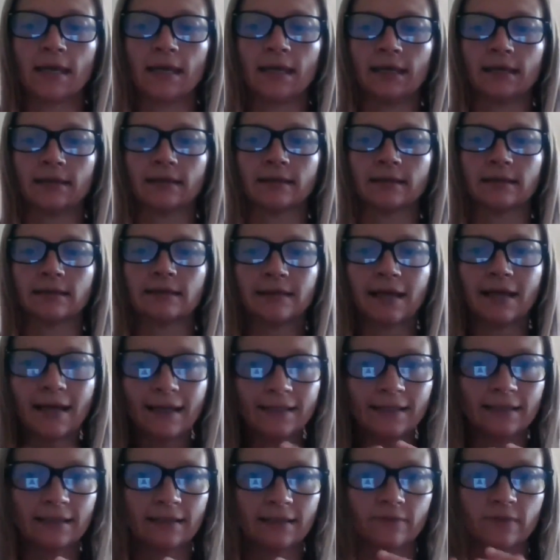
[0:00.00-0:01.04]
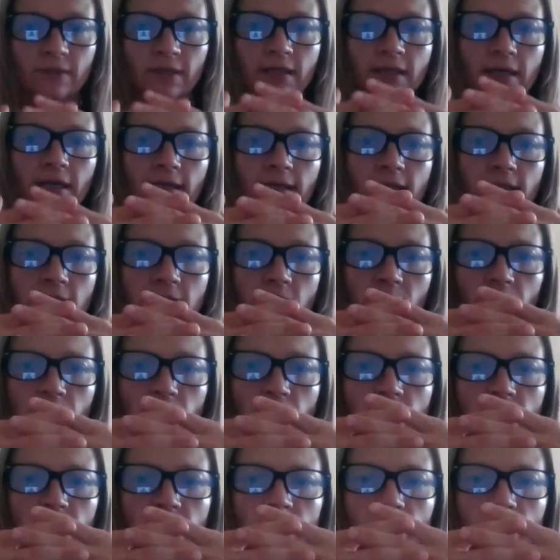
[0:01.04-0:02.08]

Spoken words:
And the lining of the gut is supposed to